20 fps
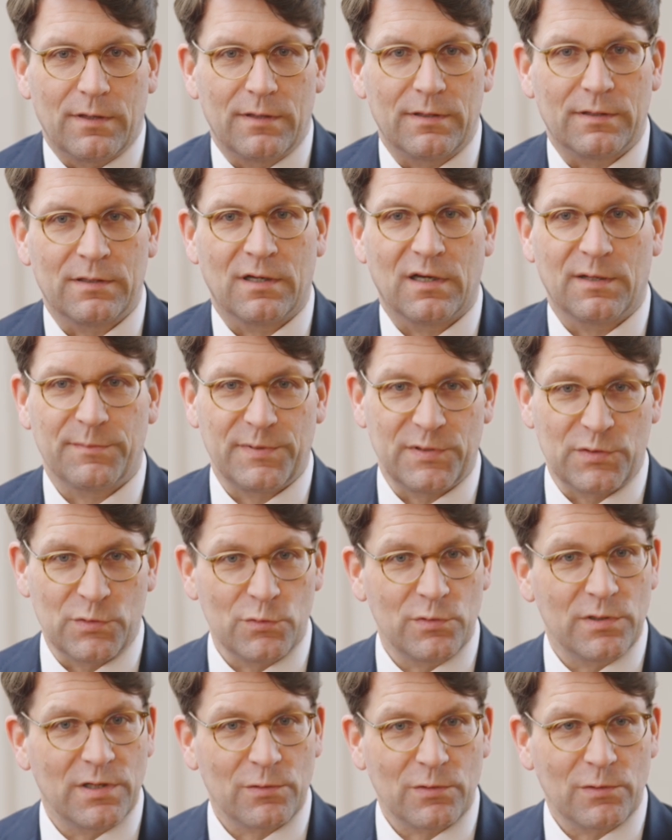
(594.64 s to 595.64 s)
It can't be
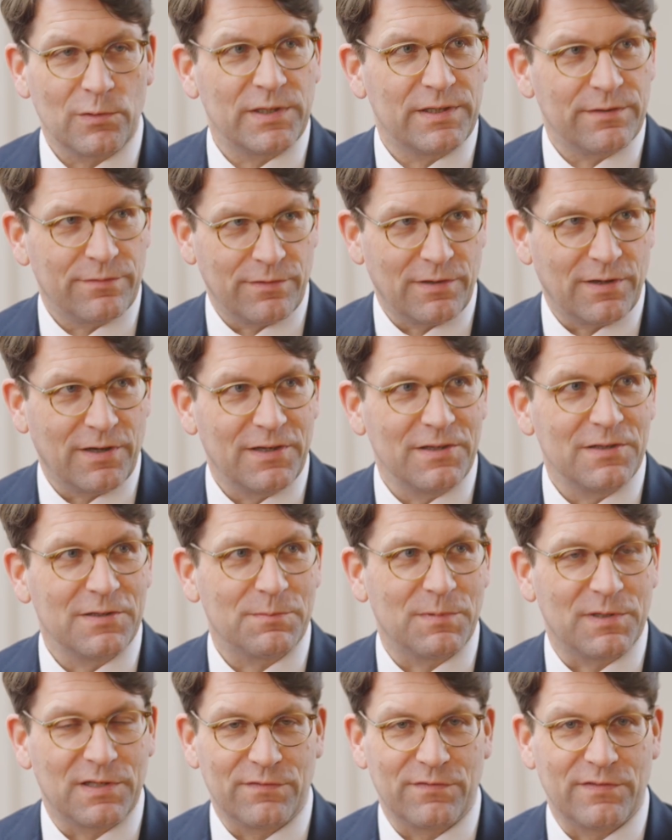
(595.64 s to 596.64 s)
too narrowly
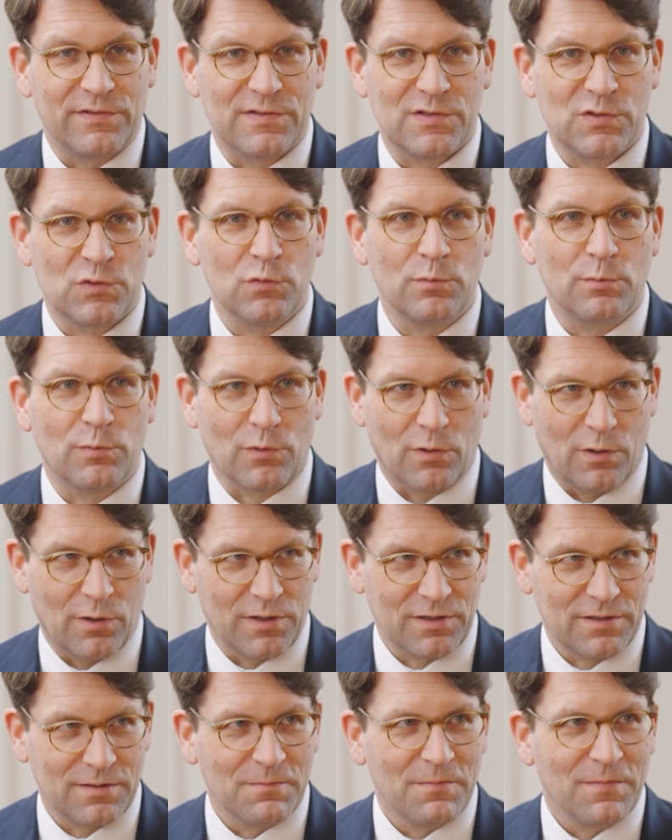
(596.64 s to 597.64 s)
defined, but if it's too
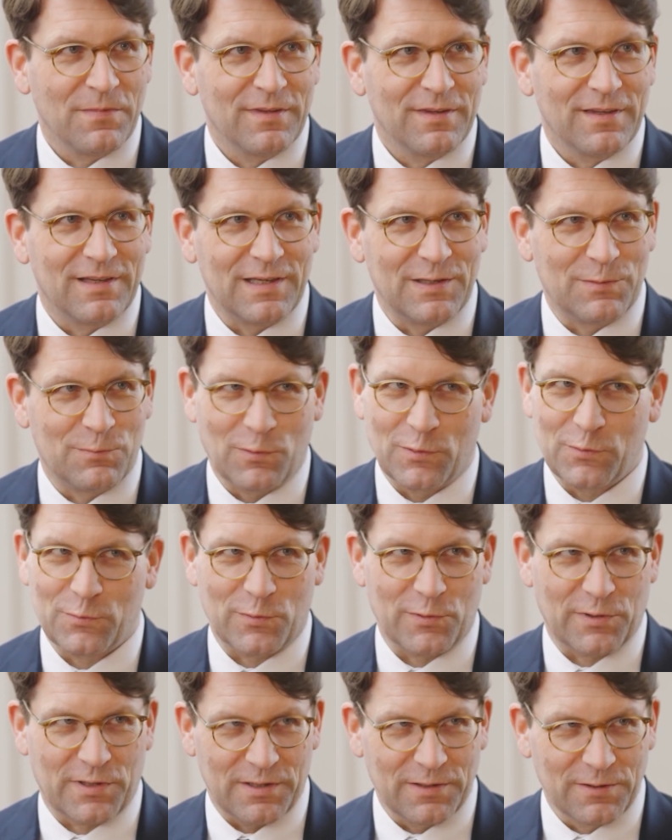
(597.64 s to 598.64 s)
broad, it
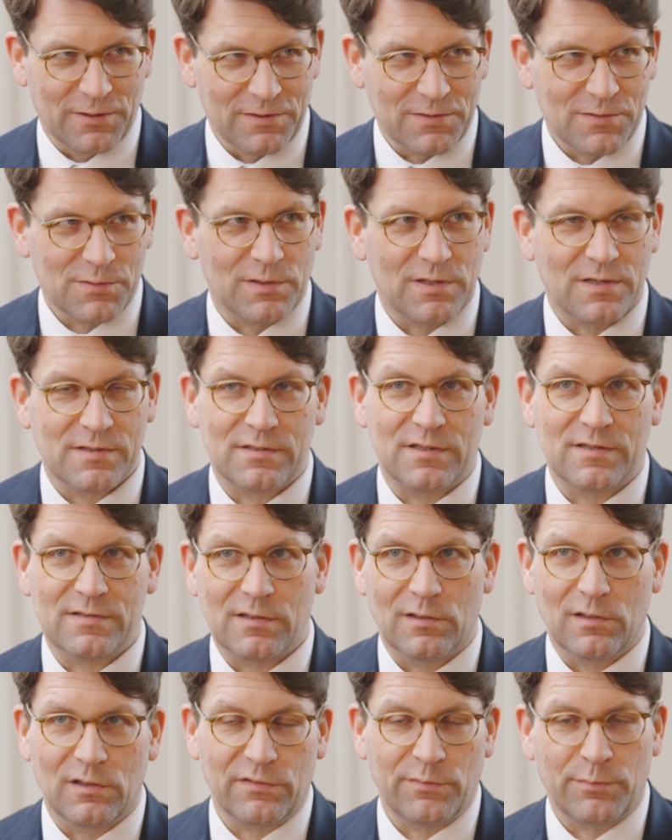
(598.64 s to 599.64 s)
won't work either. So
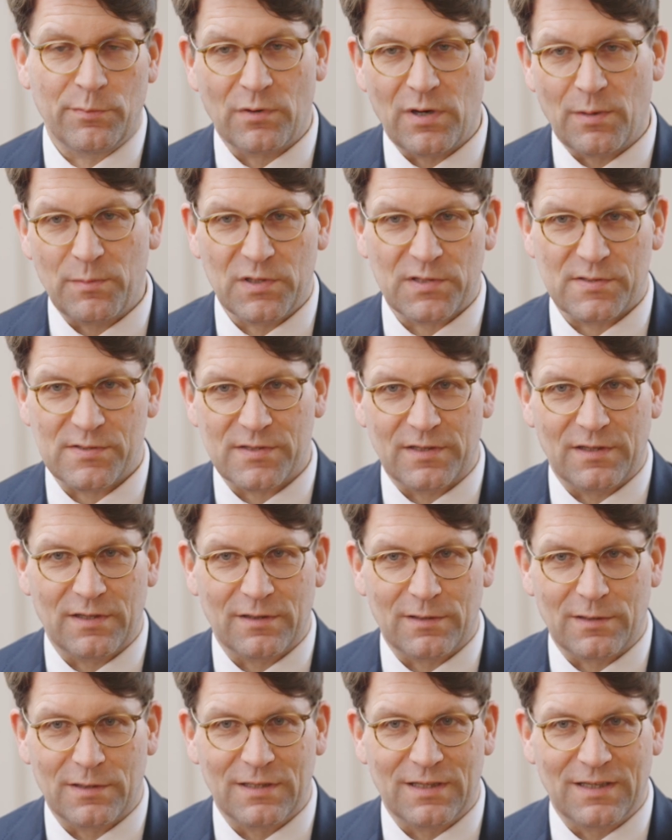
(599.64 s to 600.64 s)
there's a lot of parameters that
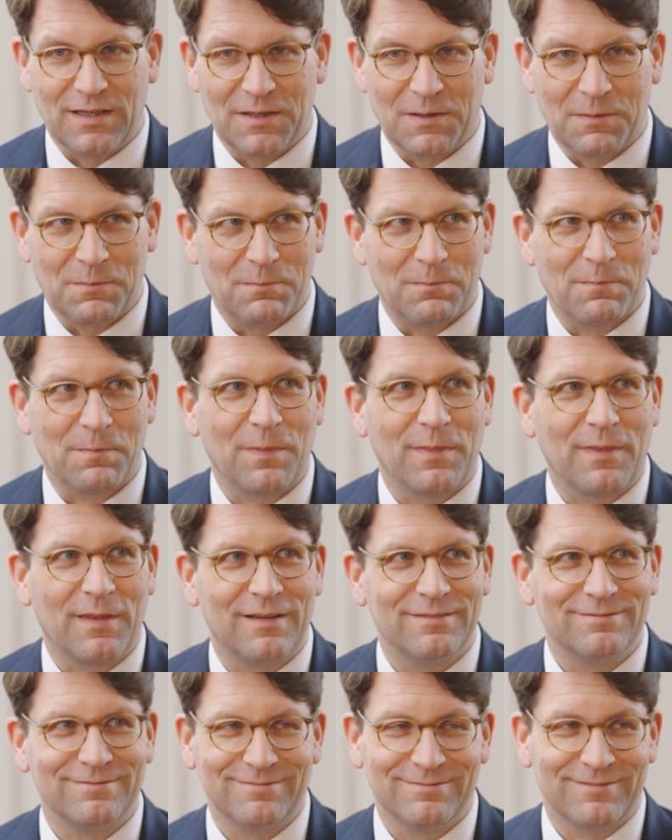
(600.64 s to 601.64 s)
are
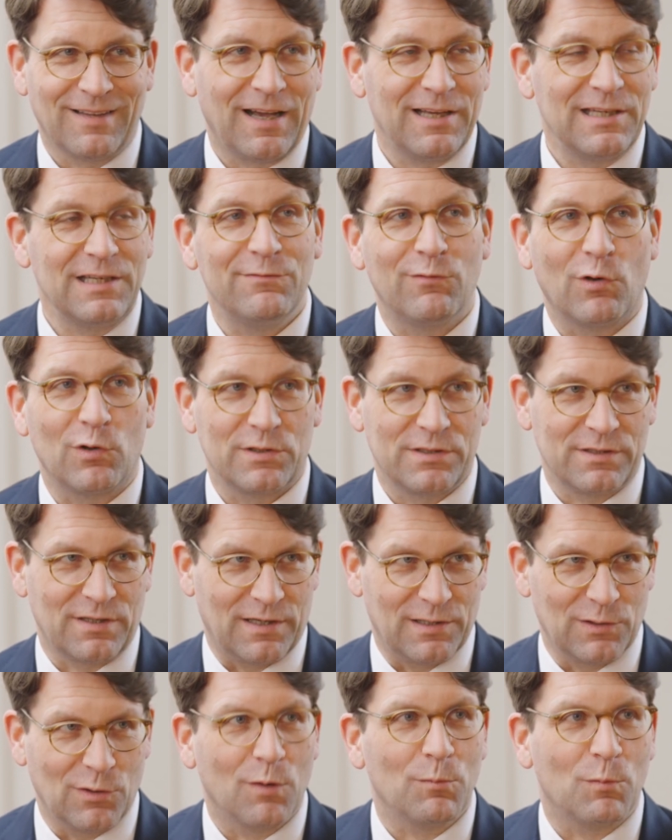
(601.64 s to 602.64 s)
highly
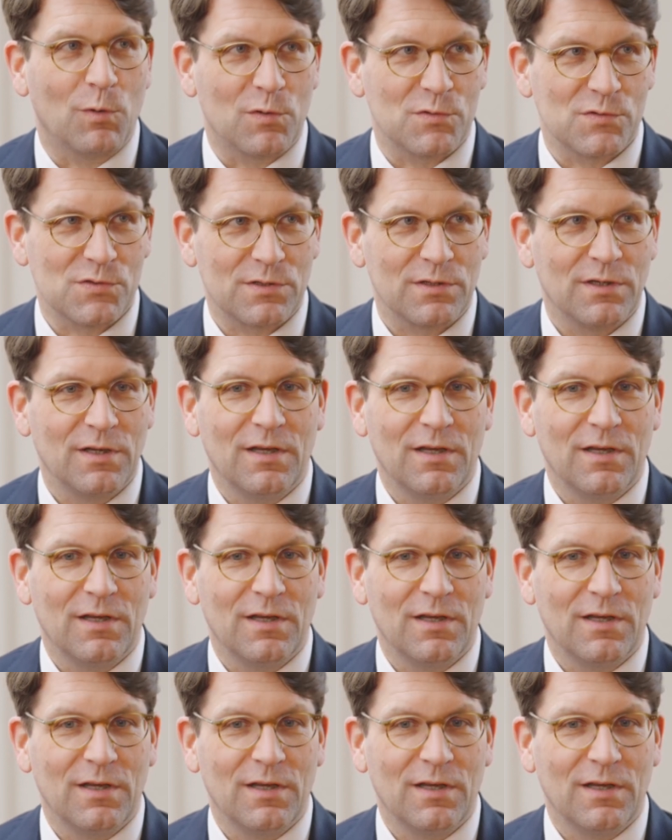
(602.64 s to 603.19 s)
volatile almost,